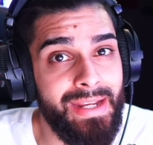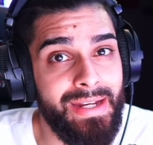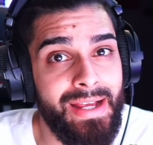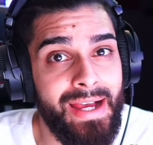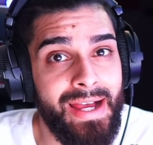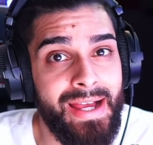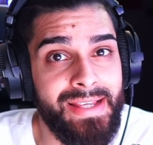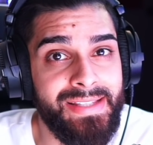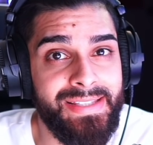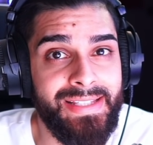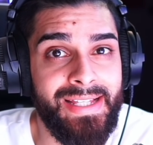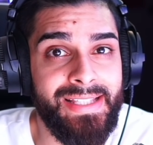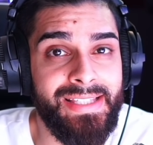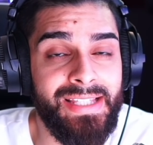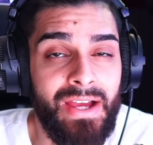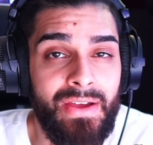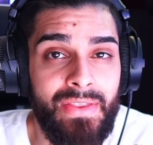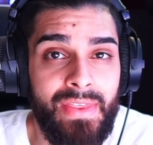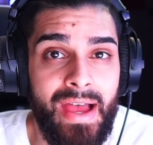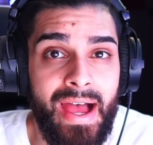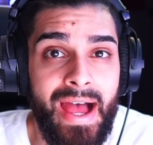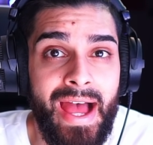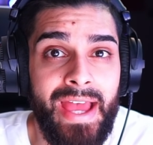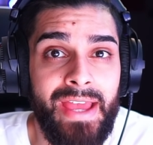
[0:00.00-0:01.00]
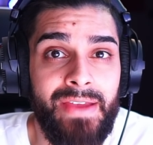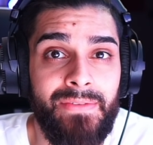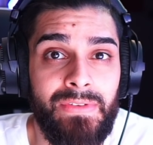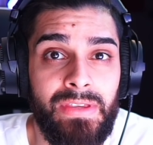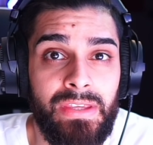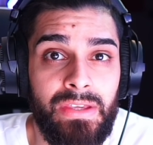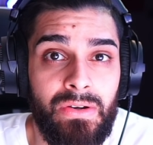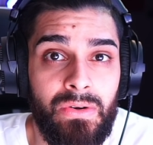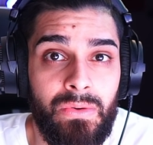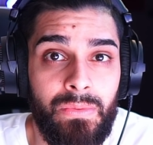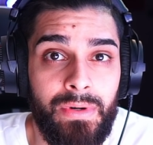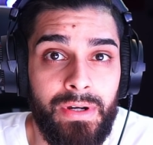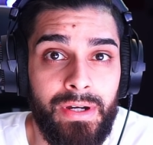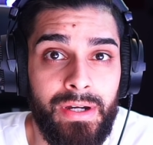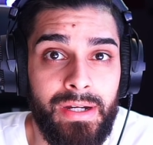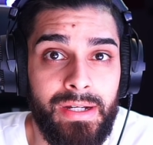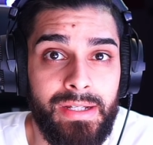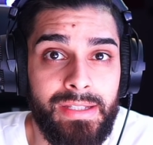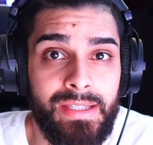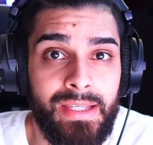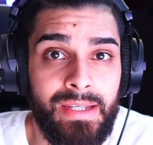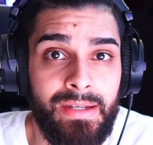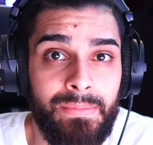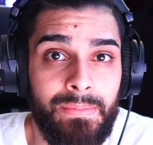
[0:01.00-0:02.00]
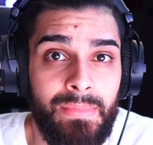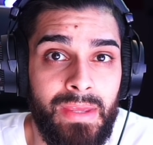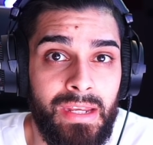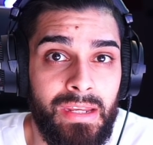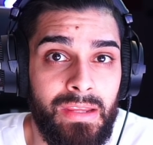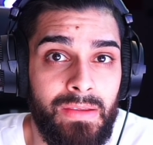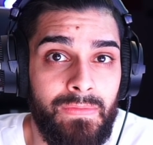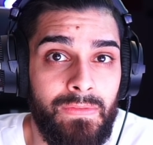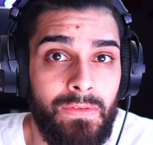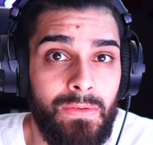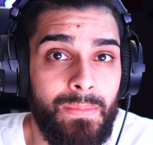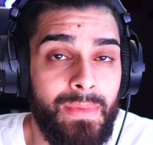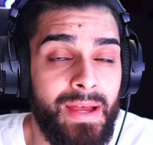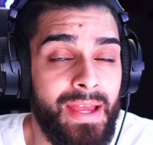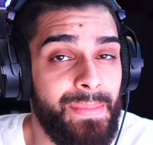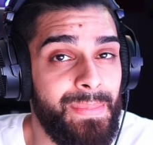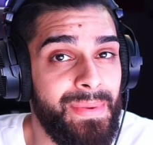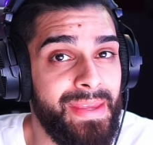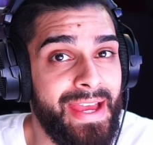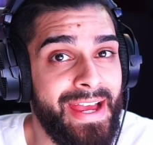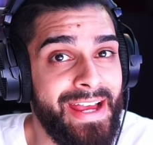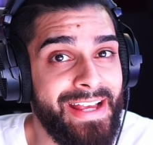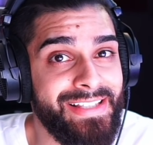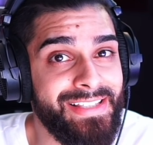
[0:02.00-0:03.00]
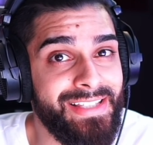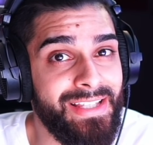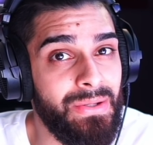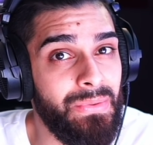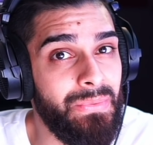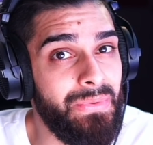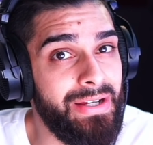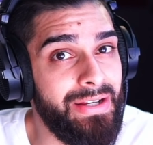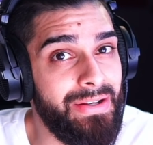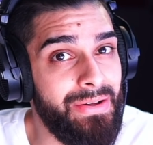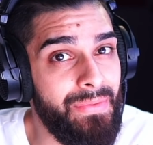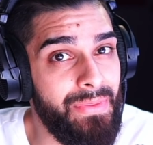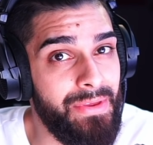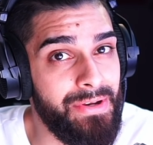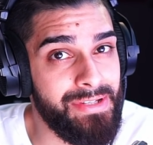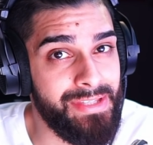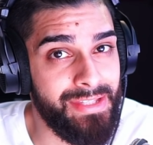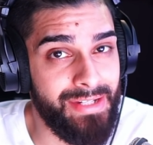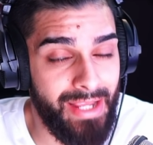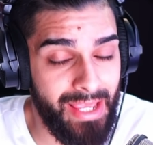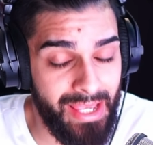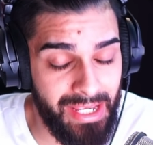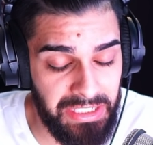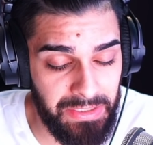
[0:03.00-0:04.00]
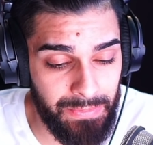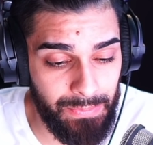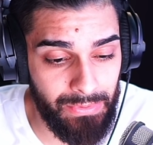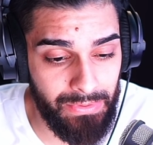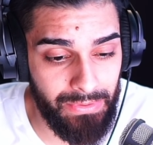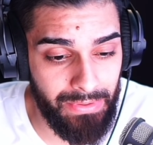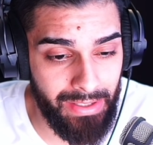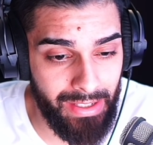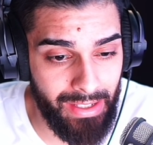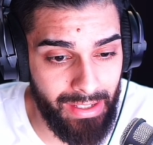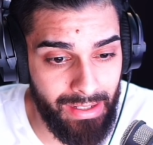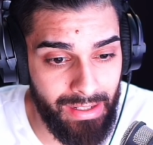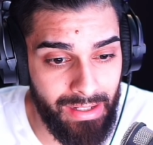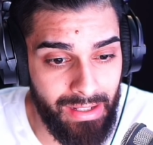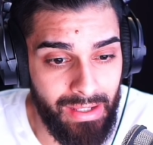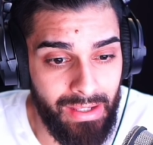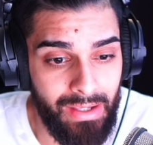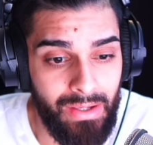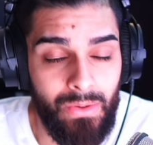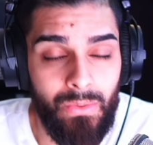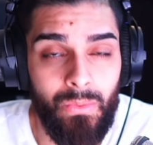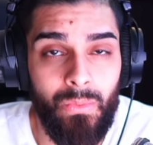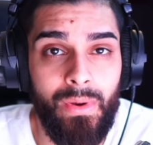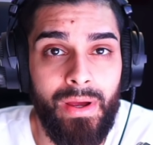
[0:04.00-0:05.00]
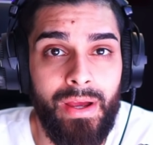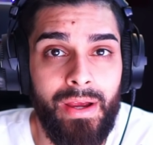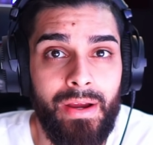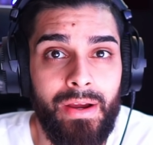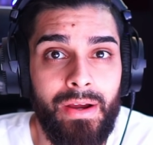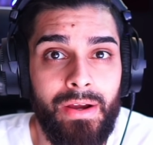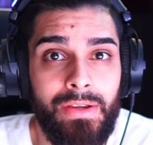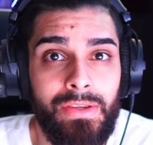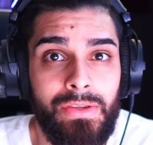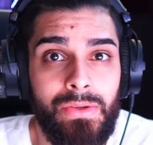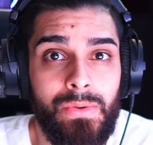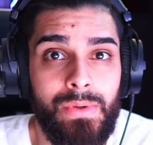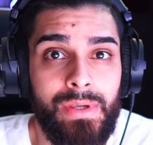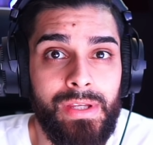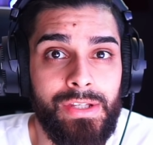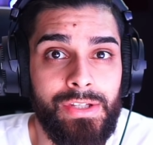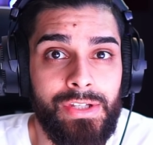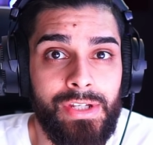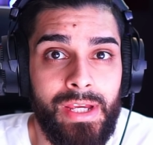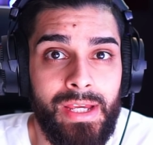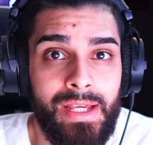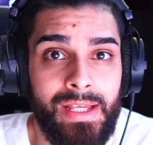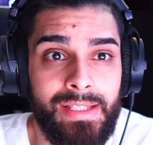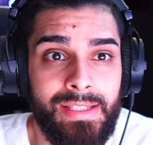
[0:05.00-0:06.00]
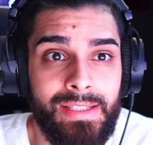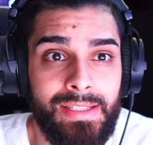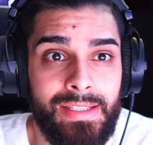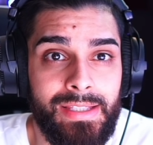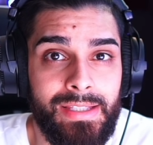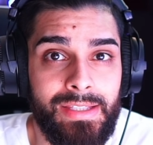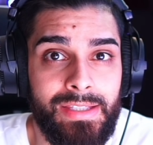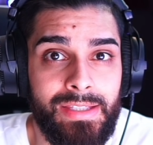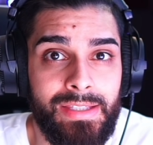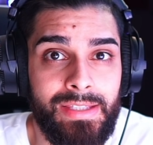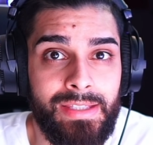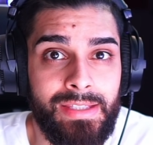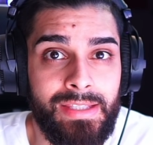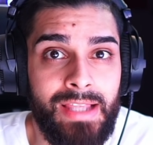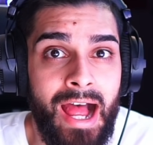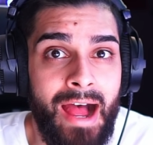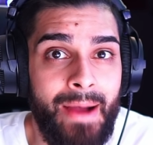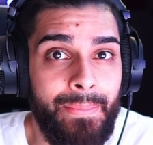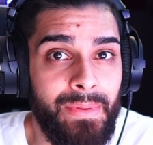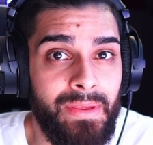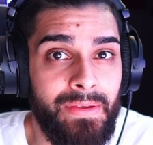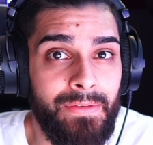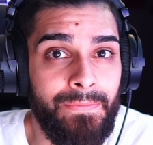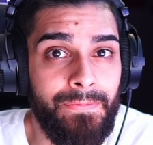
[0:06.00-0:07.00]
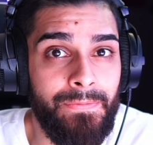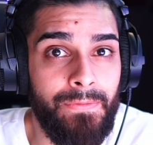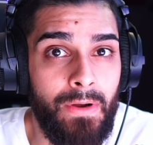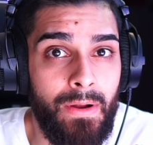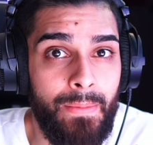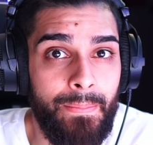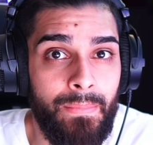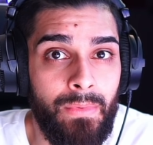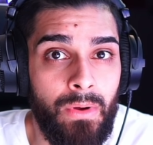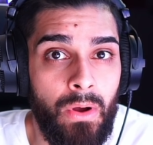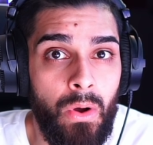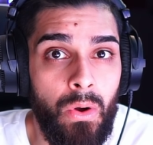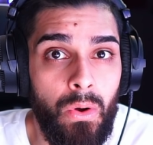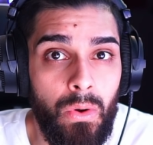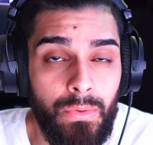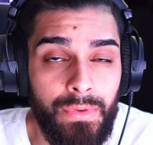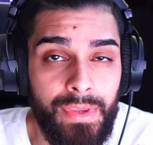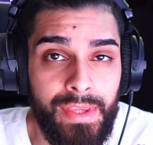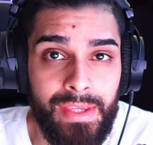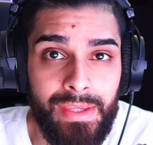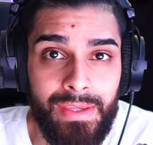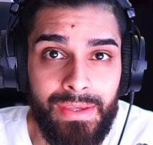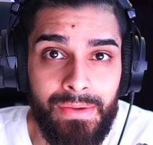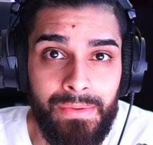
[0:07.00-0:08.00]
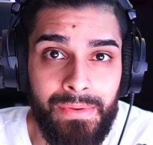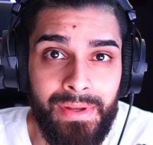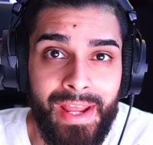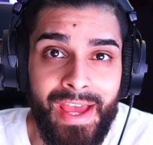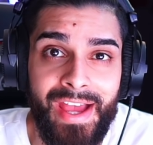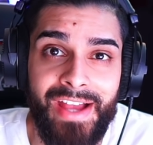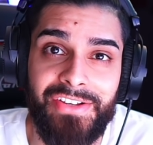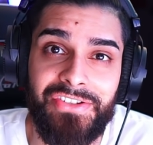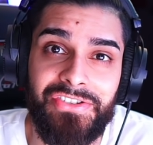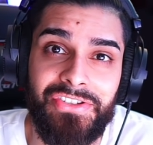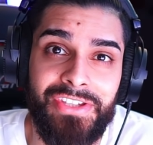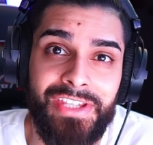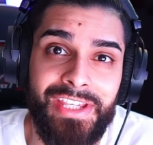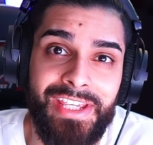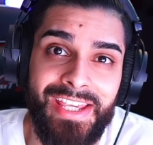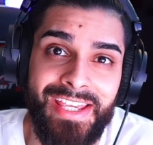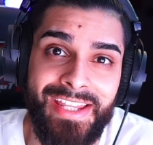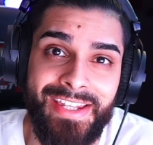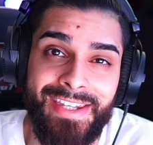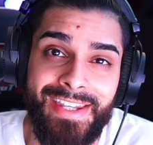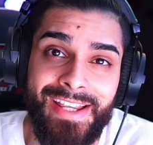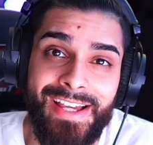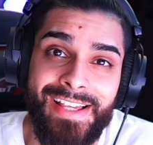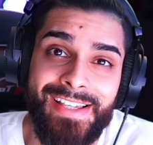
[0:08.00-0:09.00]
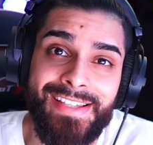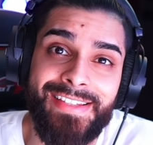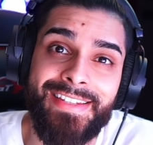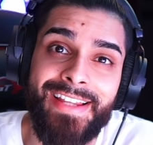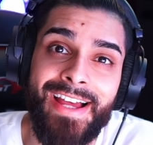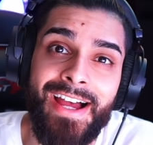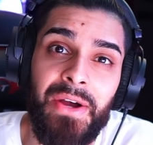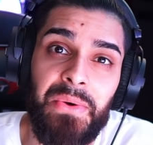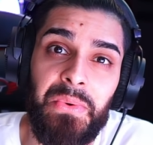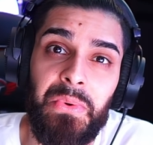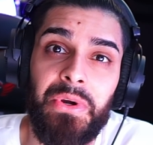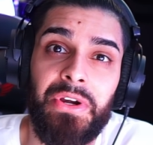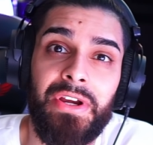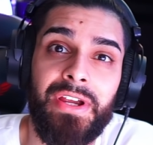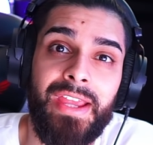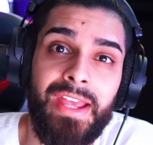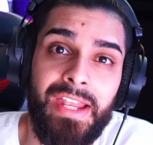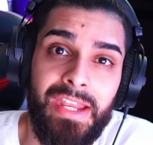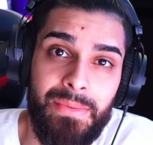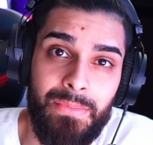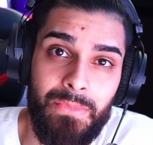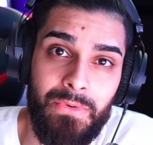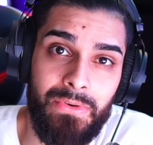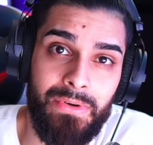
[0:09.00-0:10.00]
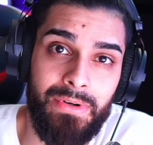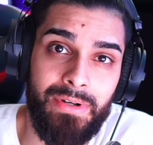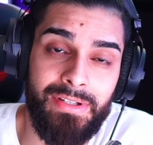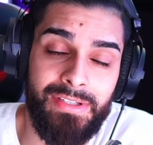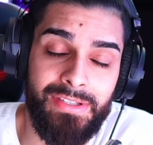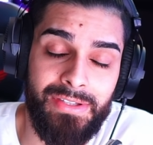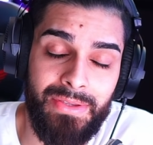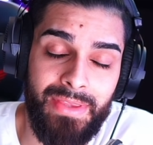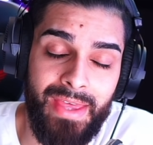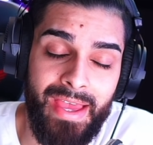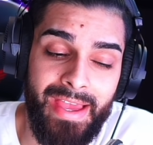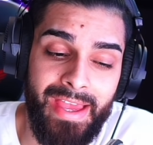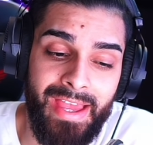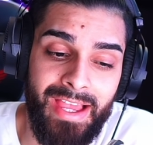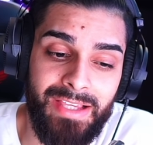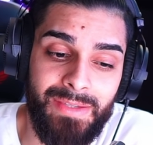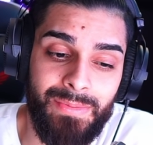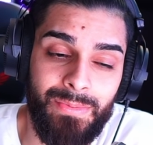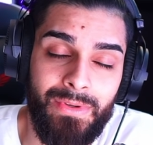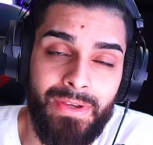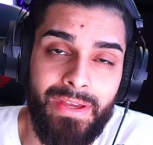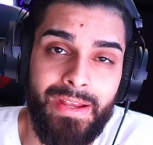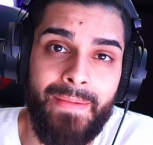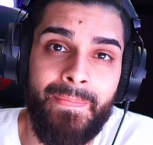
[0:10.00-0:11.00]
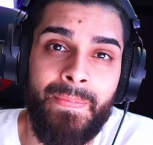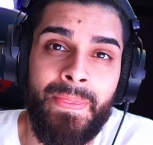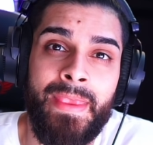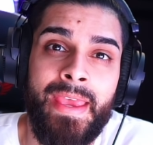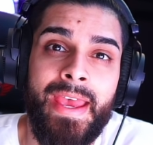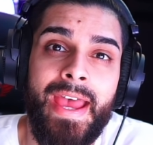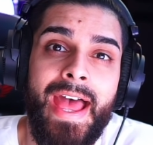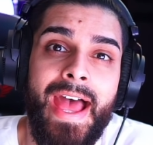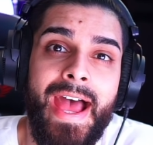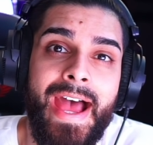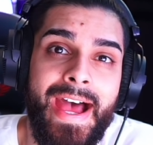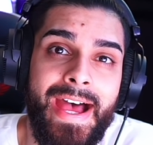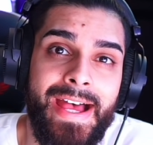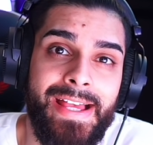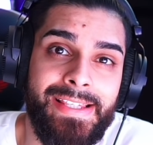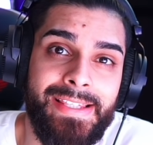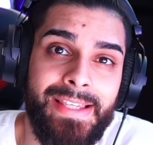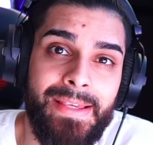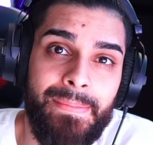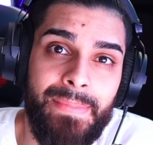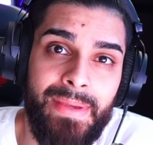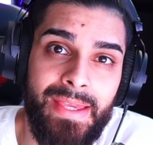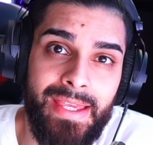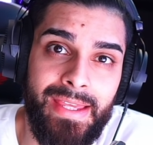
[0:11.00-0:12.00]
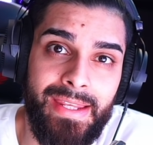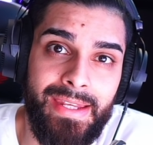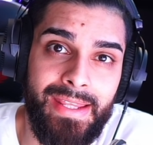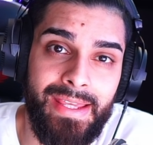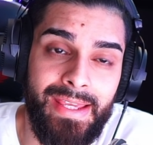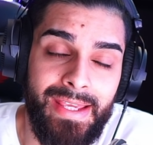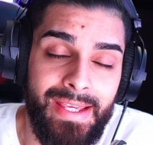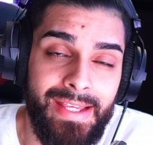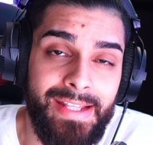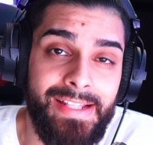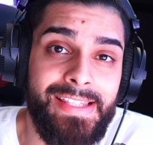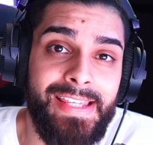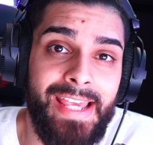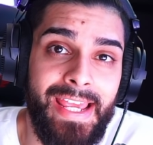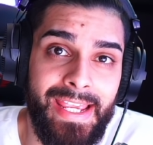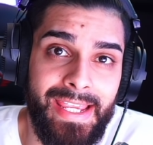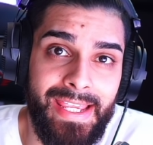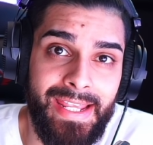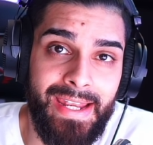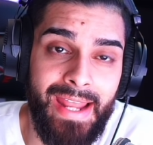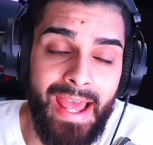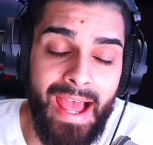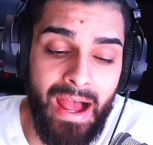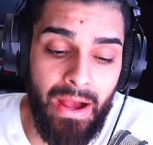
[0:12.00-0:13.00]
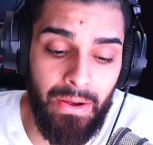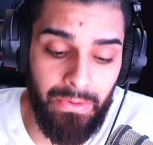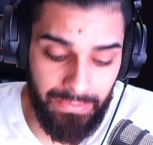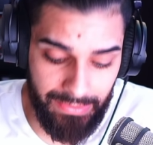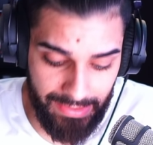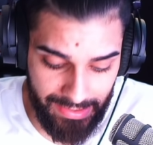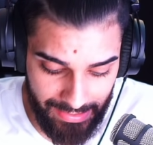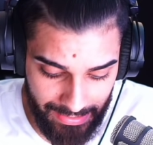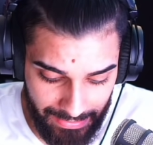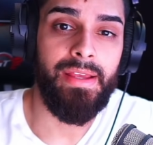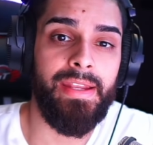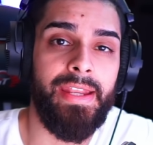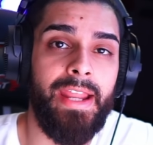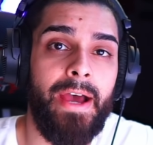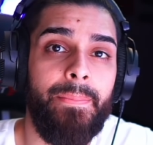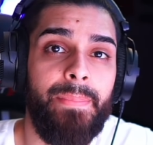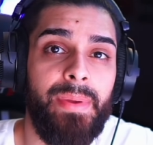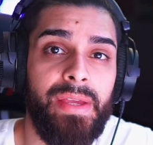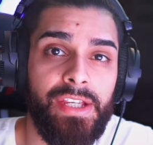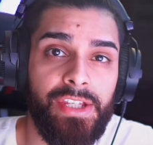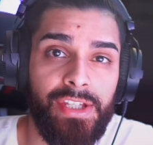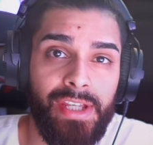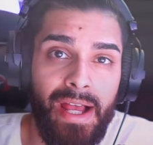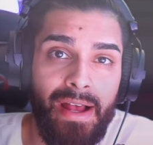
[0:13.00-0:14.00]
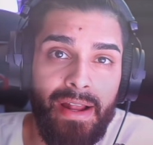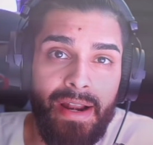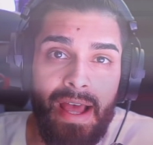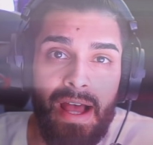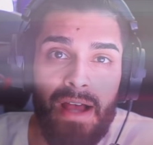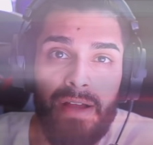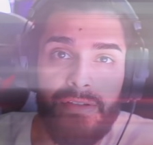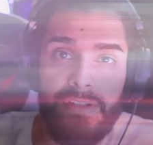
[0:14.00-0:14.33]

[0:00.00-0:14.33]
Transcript: guys, that's how the Eye of Eo works. And many of you might be asking, well, there's an exploit where you can just stop it from holding you, and actually it does not work anymore. So that exploit has been taken out. Now, big shout out